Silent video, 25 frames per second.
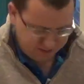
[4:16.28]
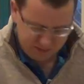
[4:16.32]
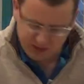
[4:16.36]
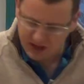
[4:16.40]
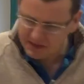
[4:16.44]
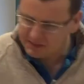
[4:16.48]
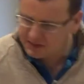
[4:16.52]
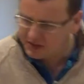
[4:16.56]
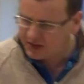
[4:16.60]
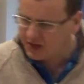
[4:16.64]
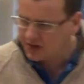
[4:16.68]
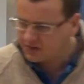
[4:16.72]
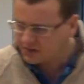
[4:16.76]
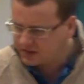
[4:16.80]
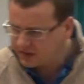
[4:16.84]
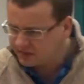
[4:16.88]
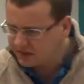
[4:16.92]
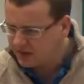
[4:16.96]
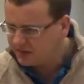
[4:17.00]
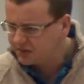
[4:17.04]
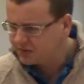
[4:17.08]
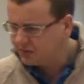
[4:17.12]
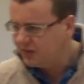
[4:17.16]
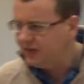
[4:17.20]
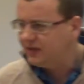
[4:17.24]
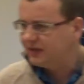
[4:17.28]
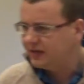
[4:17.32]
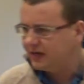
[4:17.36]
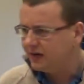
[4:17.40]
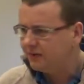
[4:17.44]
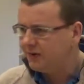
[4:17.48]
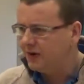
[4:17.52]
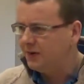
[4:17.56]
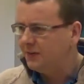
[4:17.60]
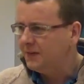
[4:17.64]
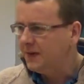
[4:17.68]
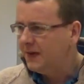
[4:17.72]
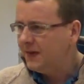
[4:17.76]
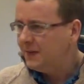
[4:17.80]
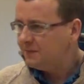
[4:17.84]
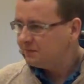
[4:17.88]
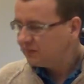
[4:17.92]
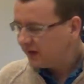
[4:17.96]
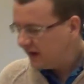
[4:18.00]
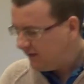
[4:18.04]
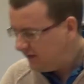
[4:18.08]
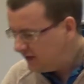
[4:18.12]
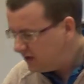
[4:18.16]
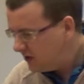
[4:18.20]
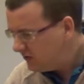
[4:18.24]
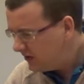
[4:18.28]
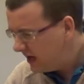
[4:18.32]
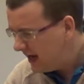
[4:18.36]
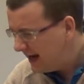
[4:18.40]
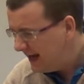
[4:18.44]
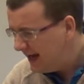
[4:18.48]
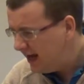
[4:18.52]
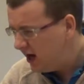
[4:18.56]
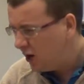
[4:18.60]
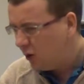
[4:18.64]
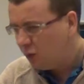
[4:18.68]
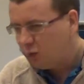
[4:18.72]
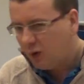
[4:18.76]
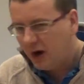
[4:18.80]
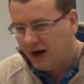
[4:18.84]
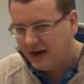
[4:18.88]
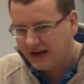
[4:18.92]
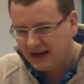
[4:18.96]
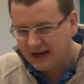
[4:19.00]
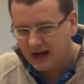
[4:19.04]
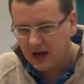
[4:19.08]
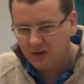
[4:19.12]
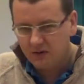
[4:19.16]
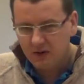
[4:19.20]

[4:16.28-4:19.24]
perhaps, you know, sometimes we think, well, if it's only a little white lie,